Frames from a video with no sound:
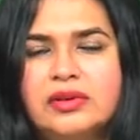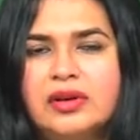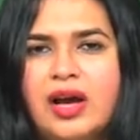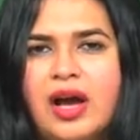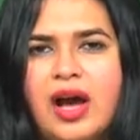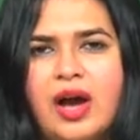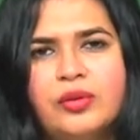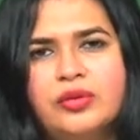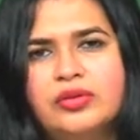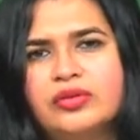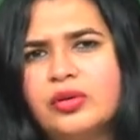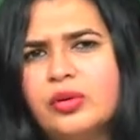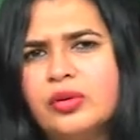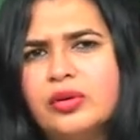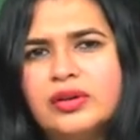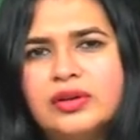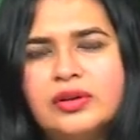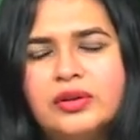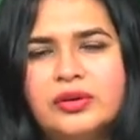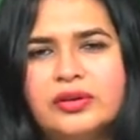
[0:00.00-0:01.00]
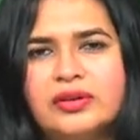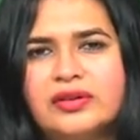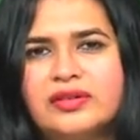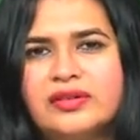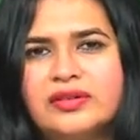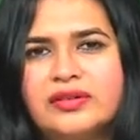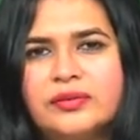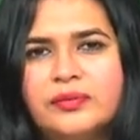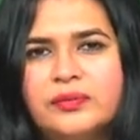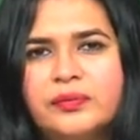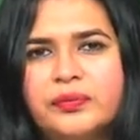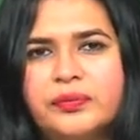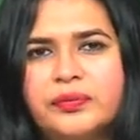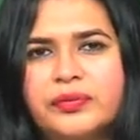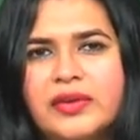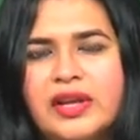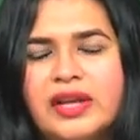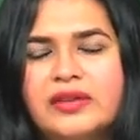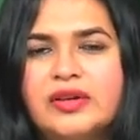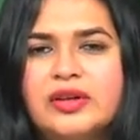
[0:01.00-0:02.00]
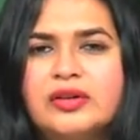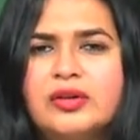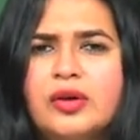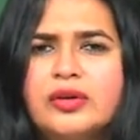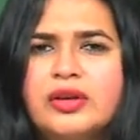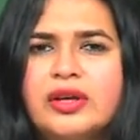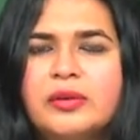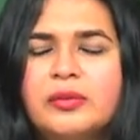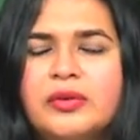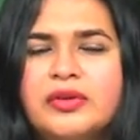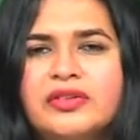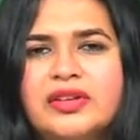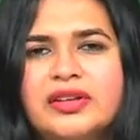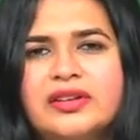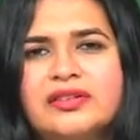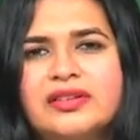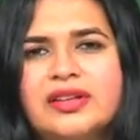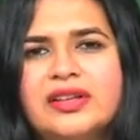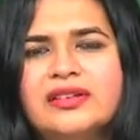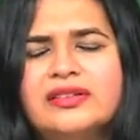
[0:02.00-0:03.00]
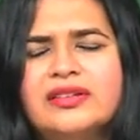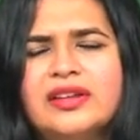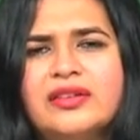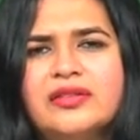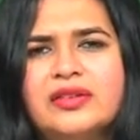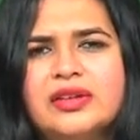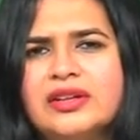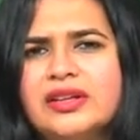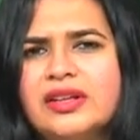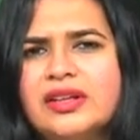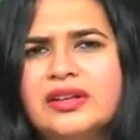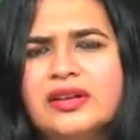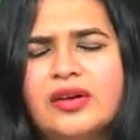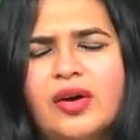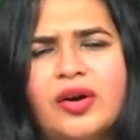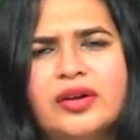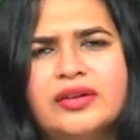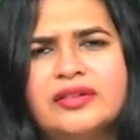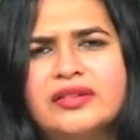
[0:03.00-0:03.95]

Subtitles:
household goods, and we are talking about 16th, 17th or